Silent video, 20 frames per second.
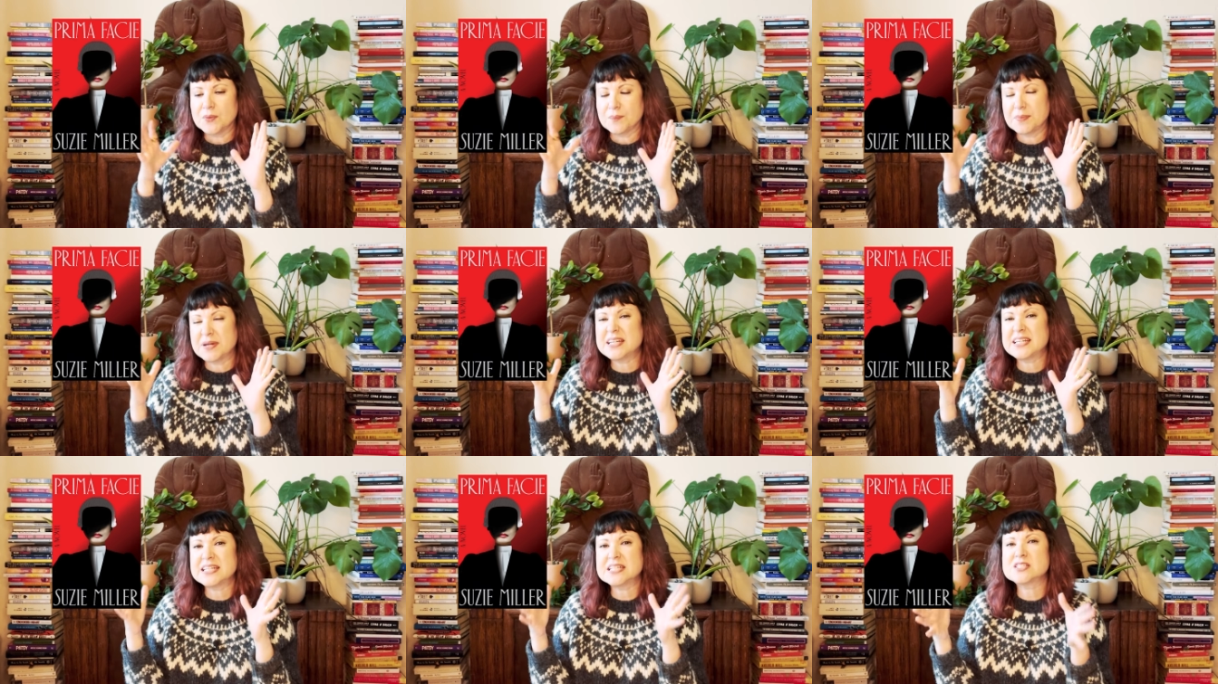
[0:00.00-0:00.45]

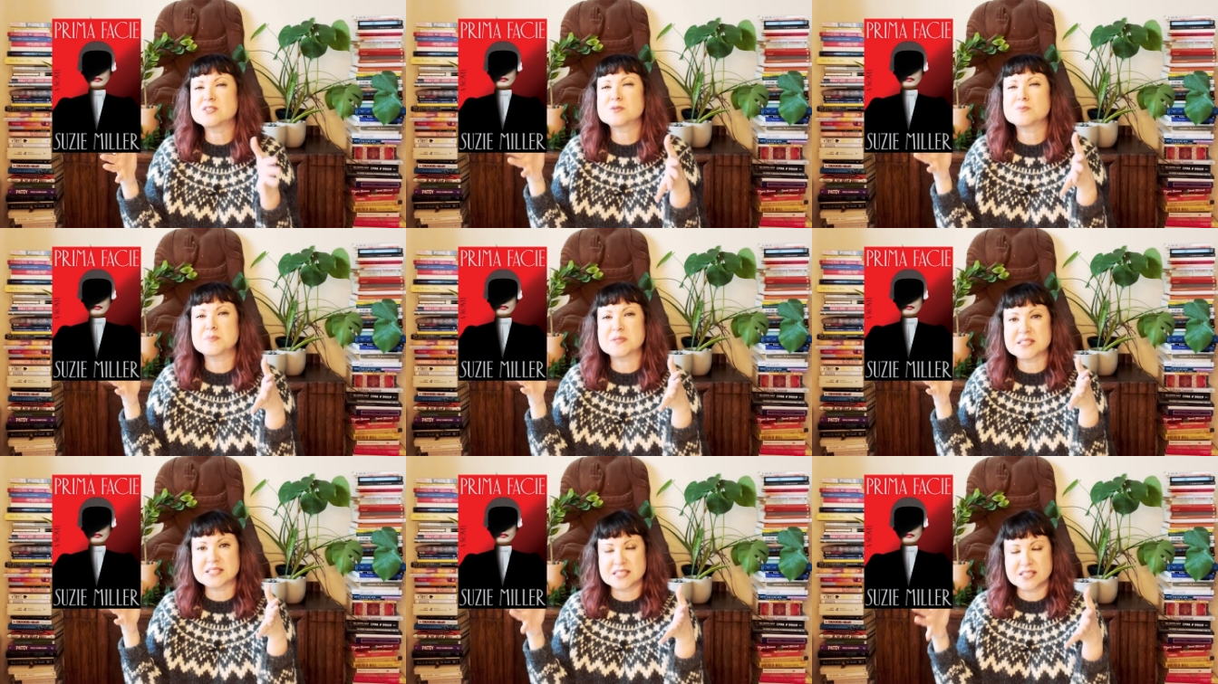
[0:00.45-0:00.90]
but it is
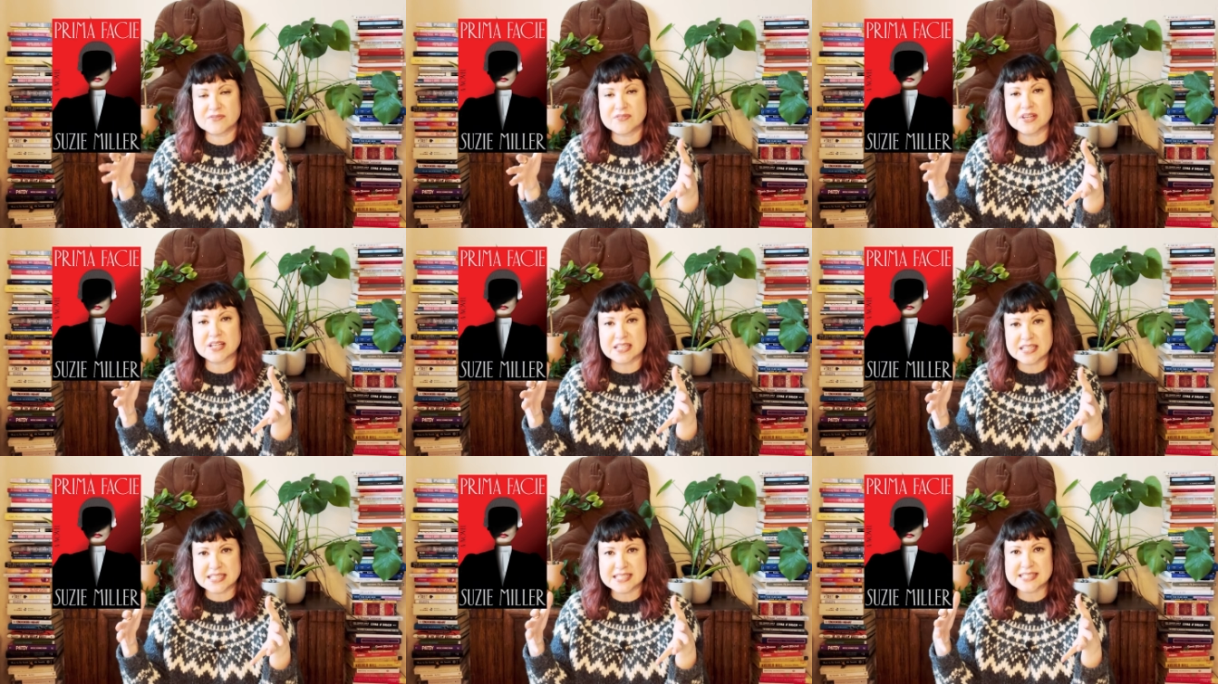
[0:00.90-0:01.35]

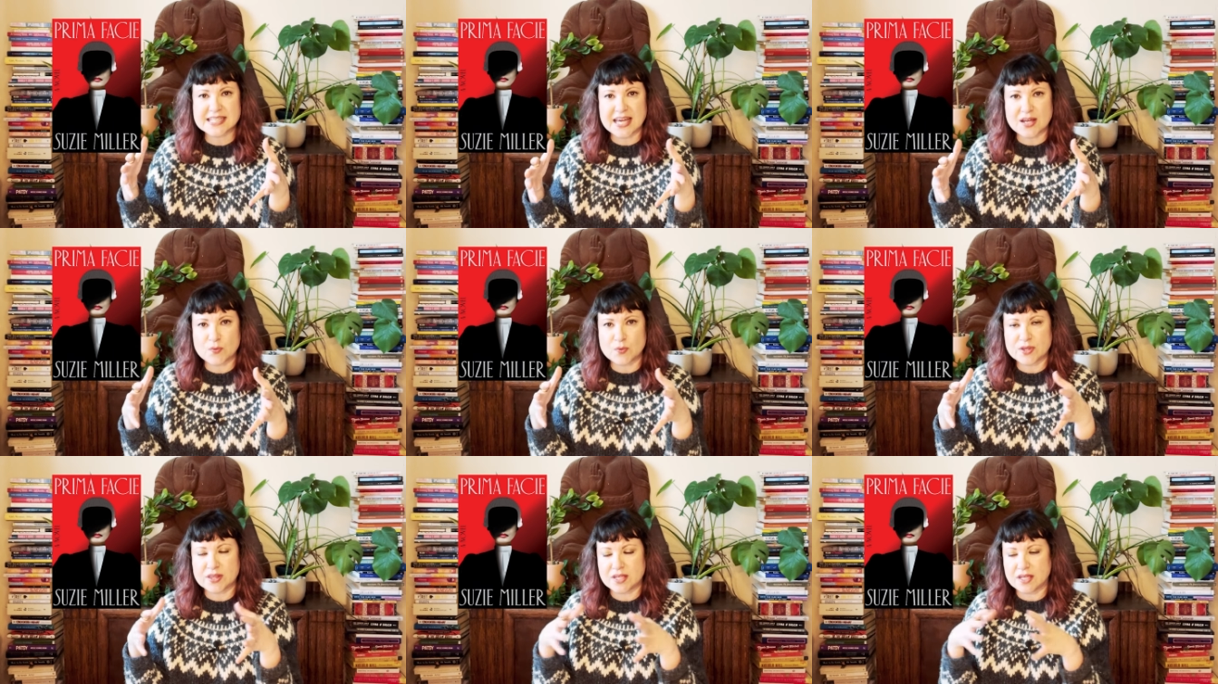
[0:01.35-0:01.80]
specifically
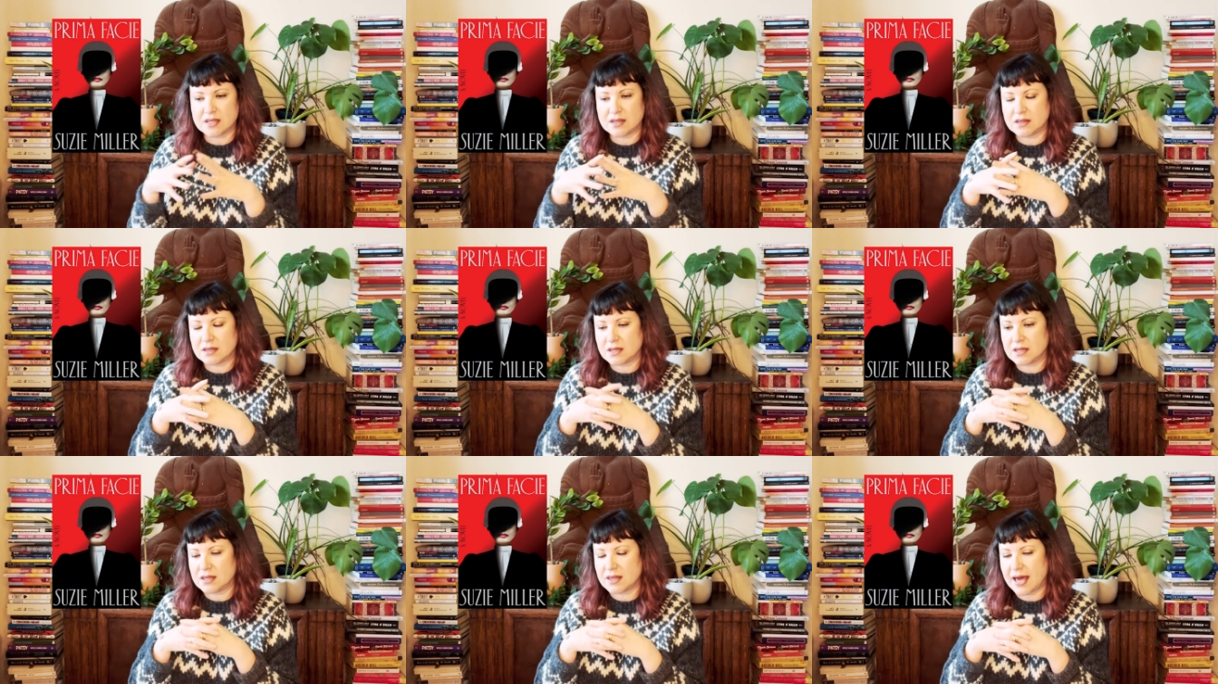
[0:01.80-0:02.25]
set
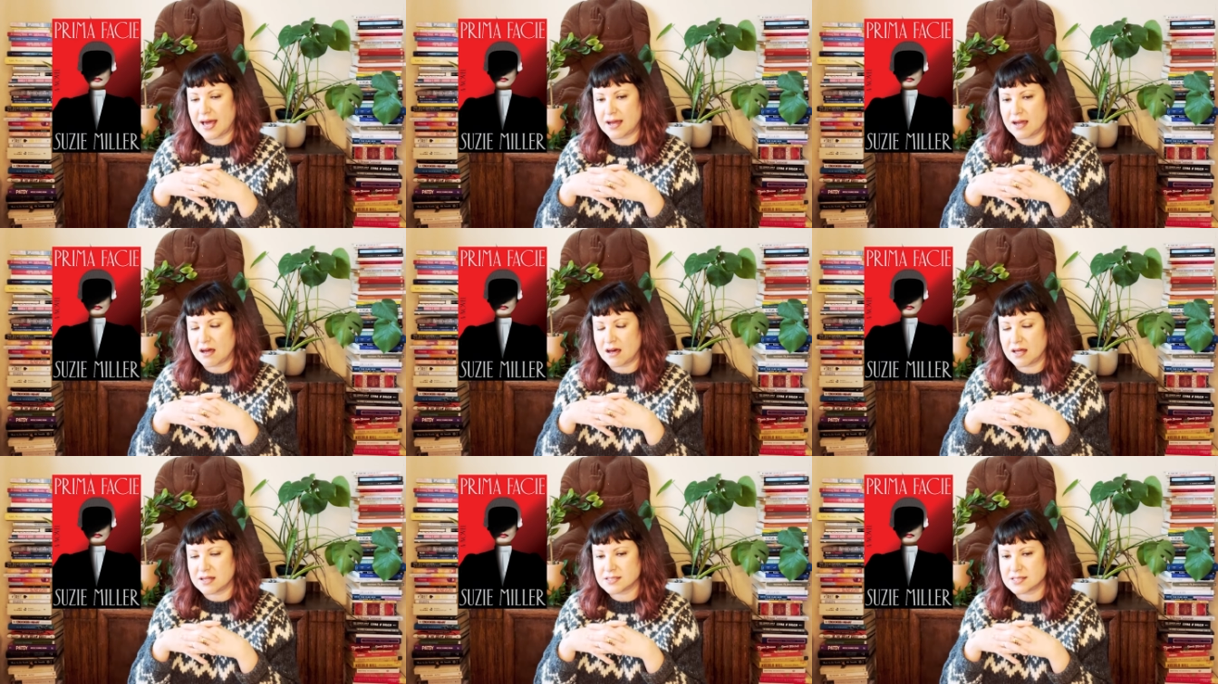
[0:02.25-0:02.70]
within that
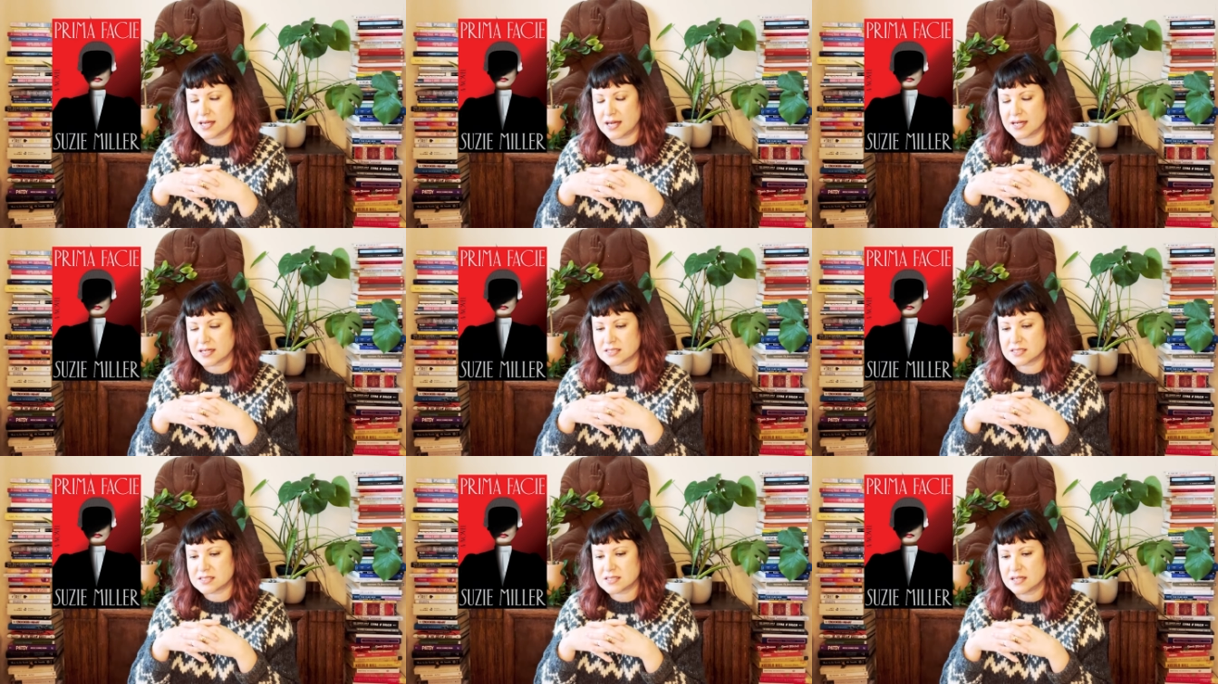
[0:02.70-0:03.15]

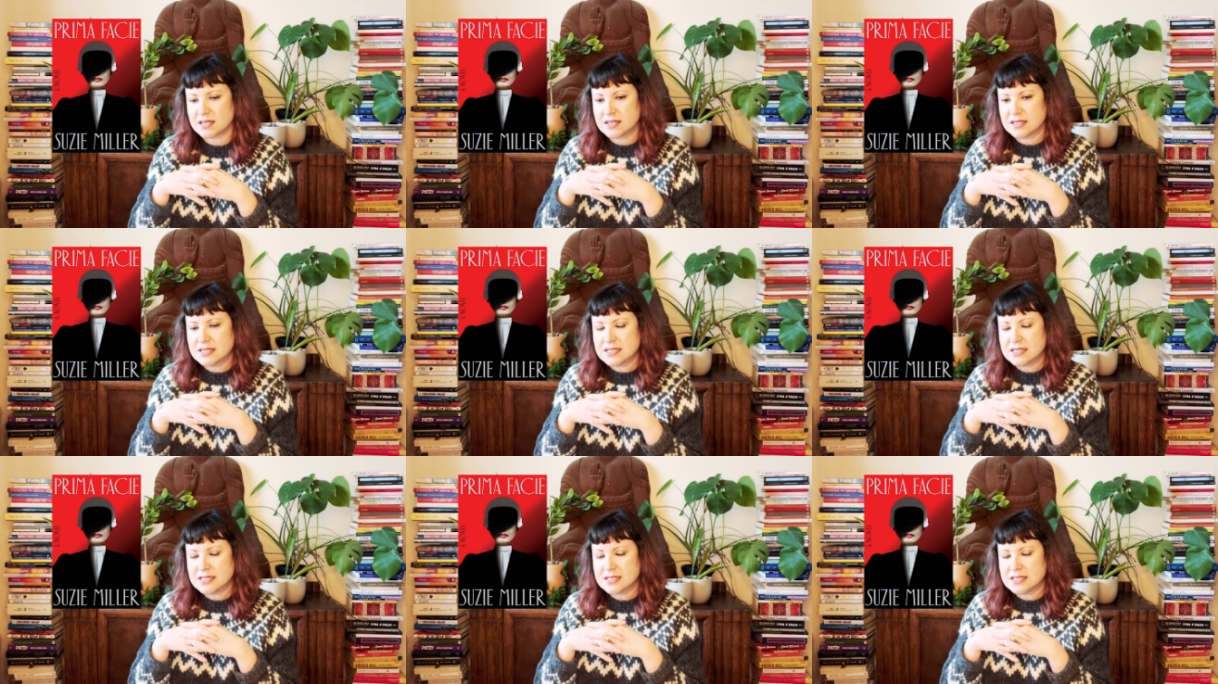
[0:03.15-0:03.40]
context